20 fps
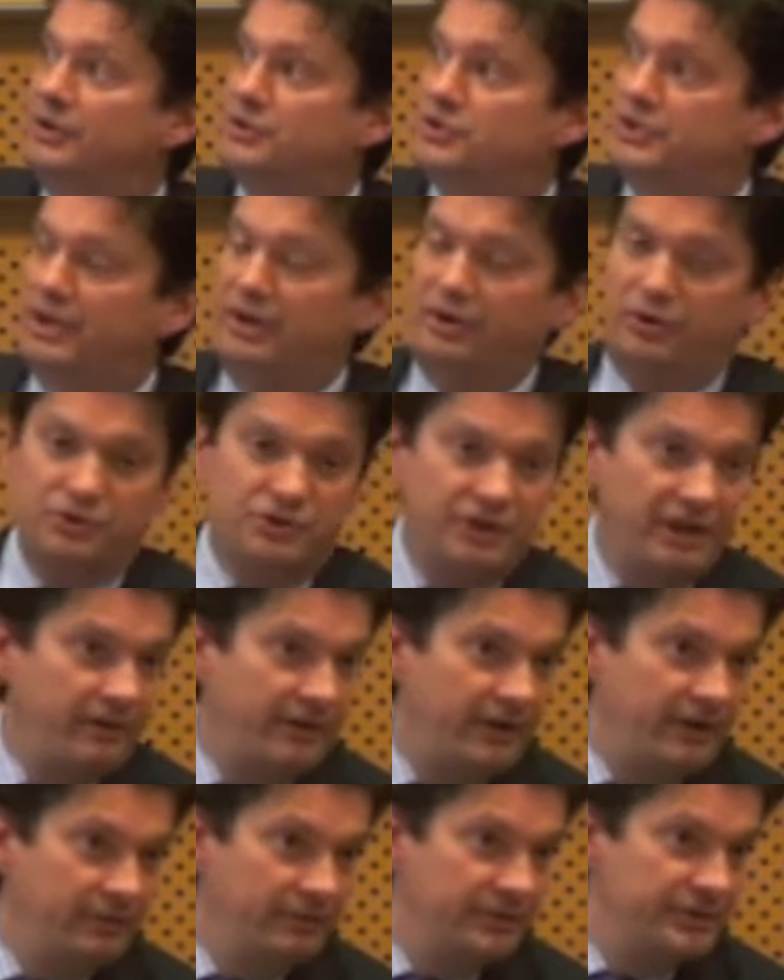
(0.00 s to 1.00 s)

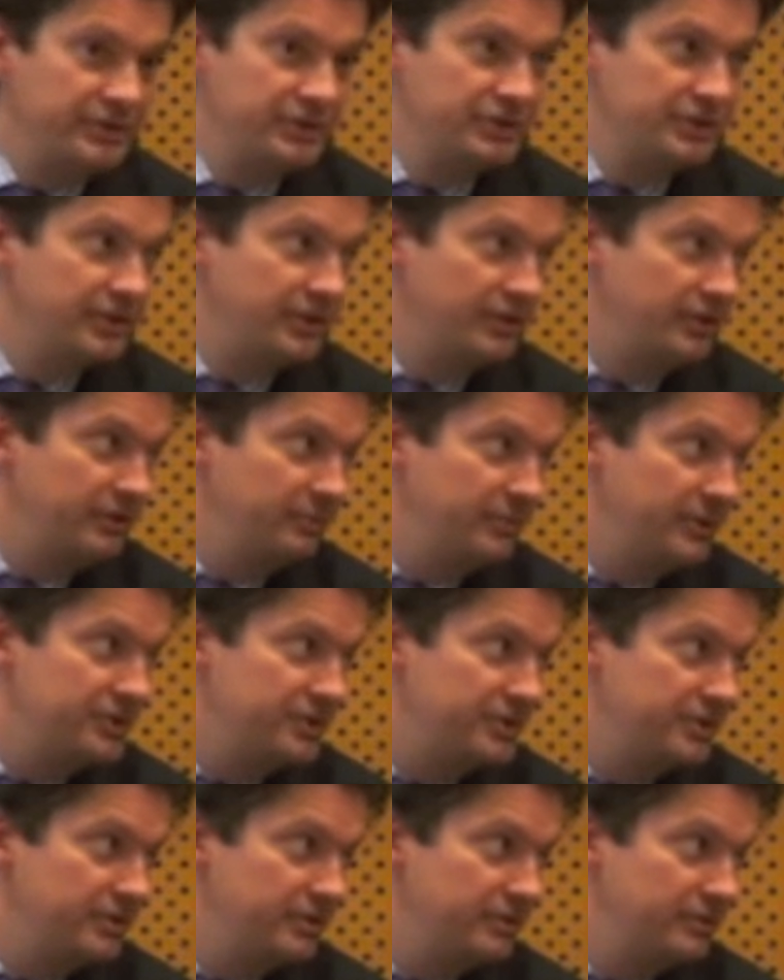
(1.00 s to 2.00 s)
Auxerra, which is
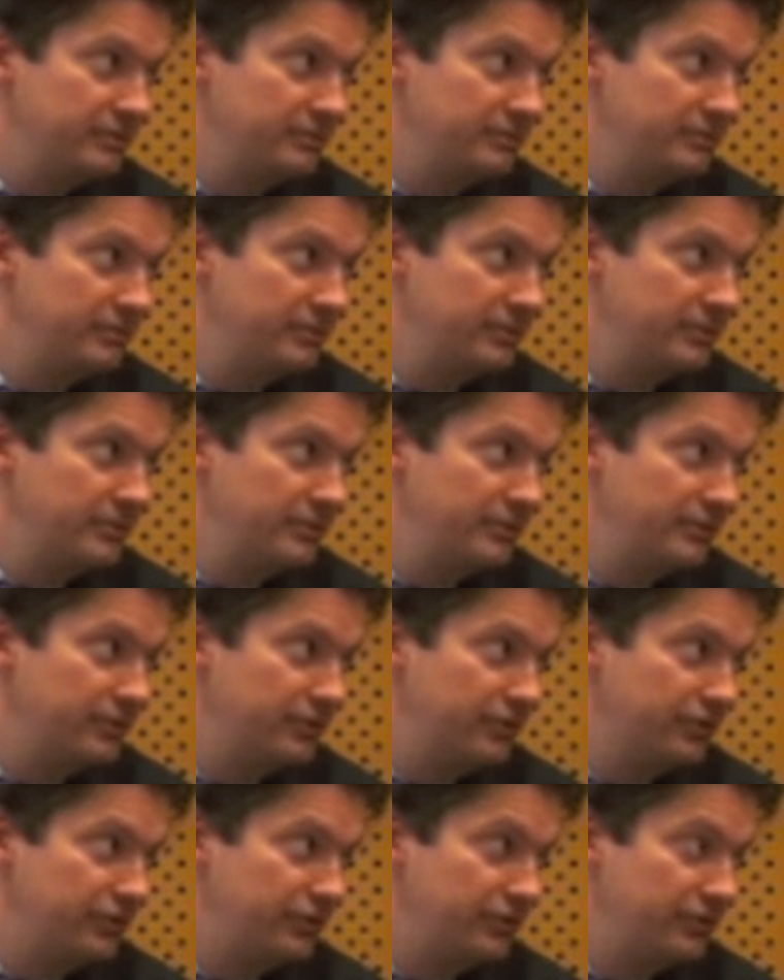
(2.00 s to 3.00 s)

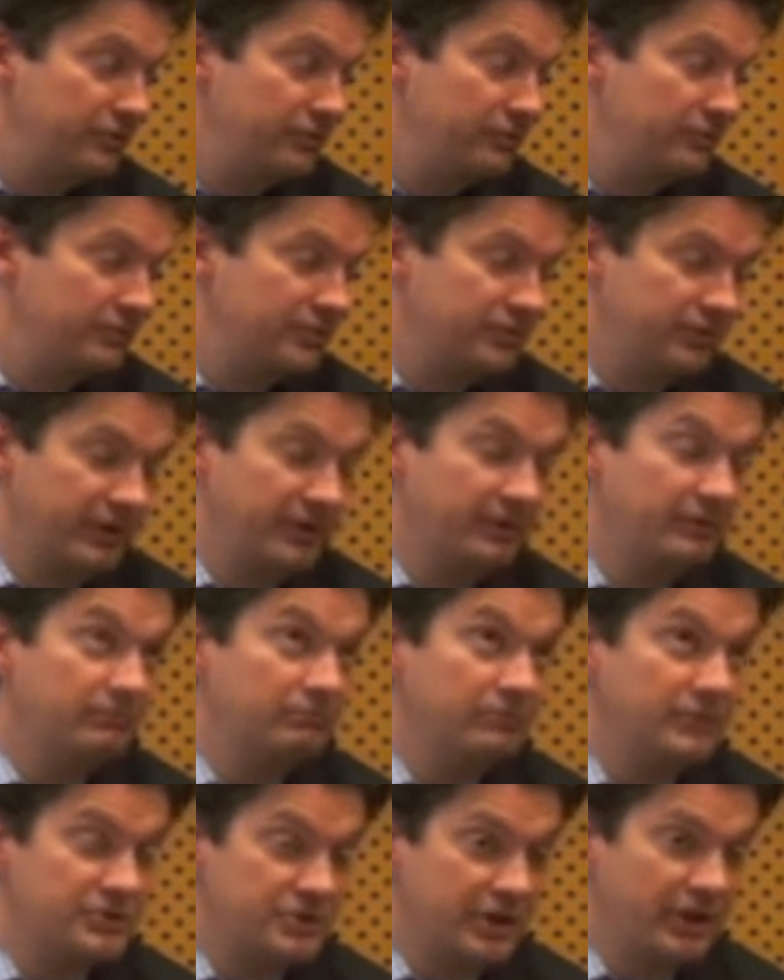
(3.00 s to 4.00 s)
a
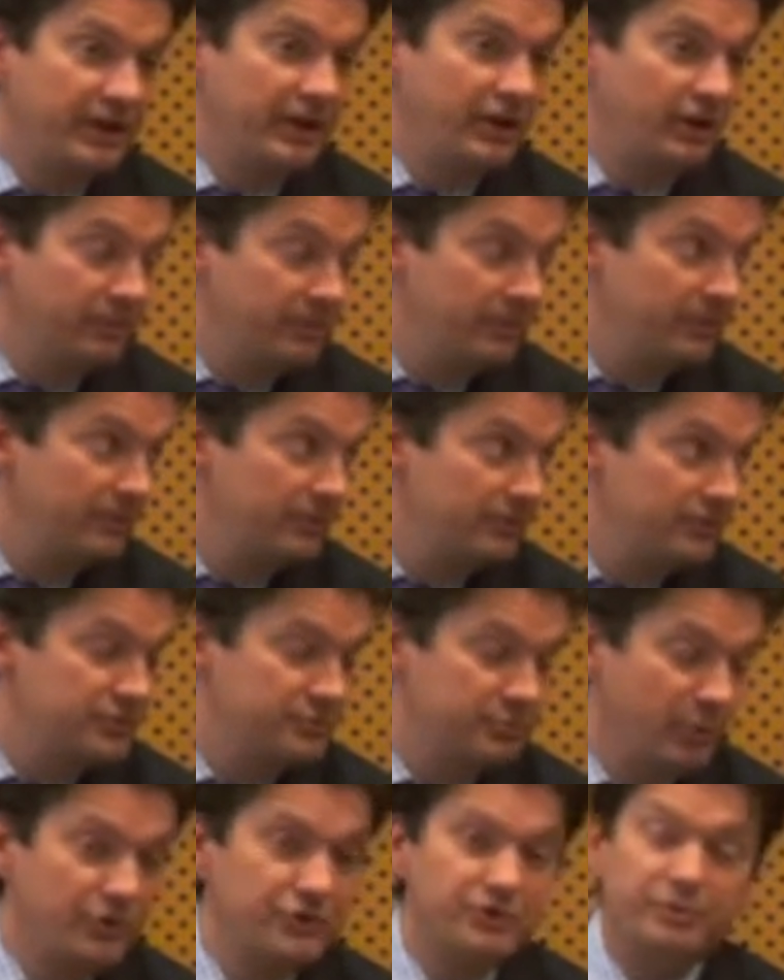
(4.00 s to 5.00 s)

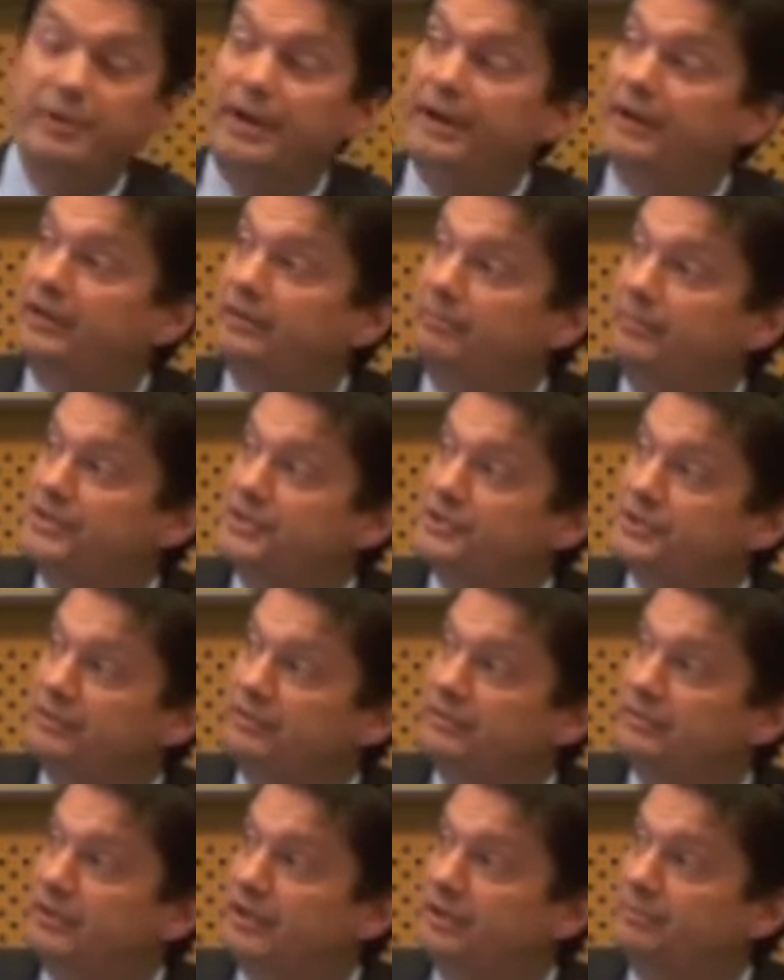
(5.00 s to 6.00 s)
study sponsored by the
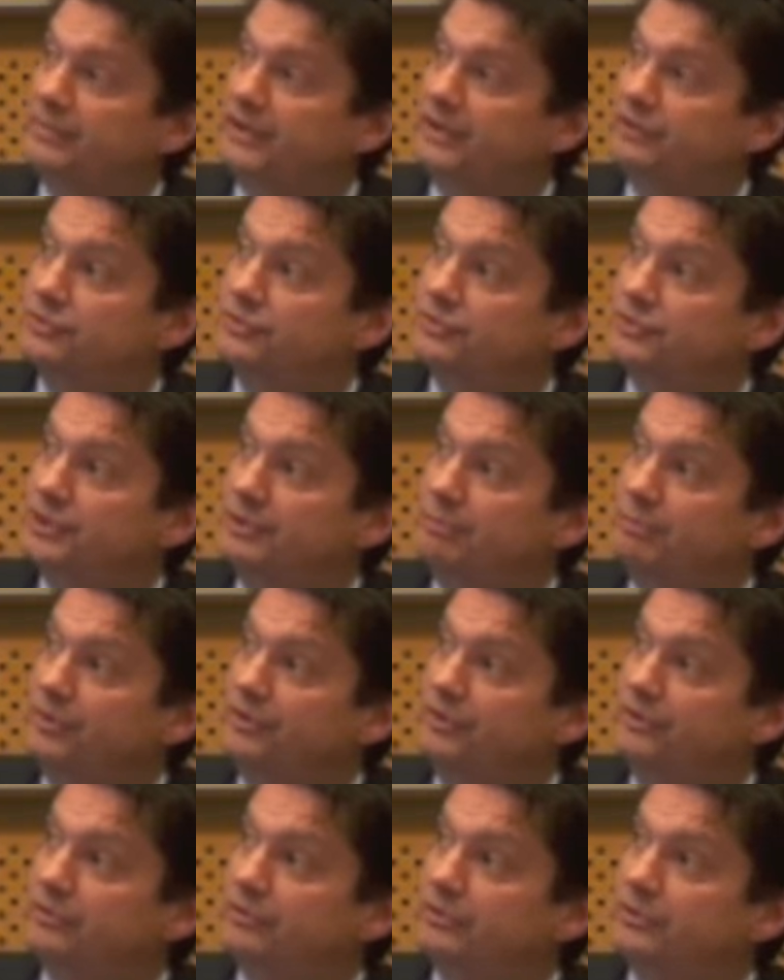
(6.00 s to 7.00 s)
commission, coming to
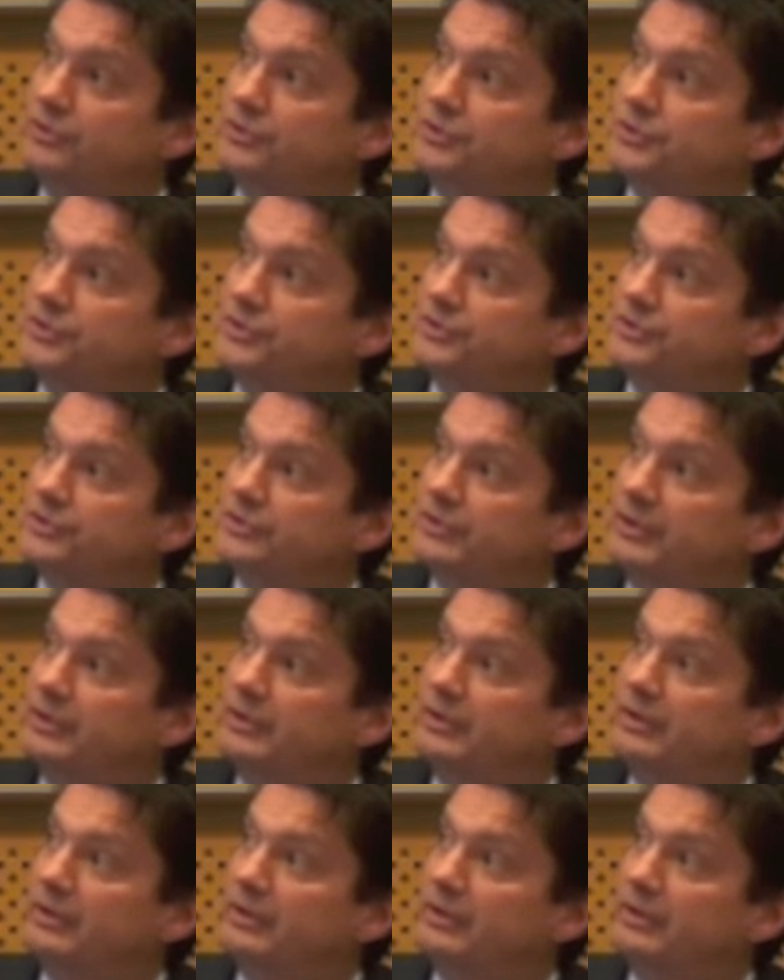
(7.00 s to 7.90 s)
similar conclusions.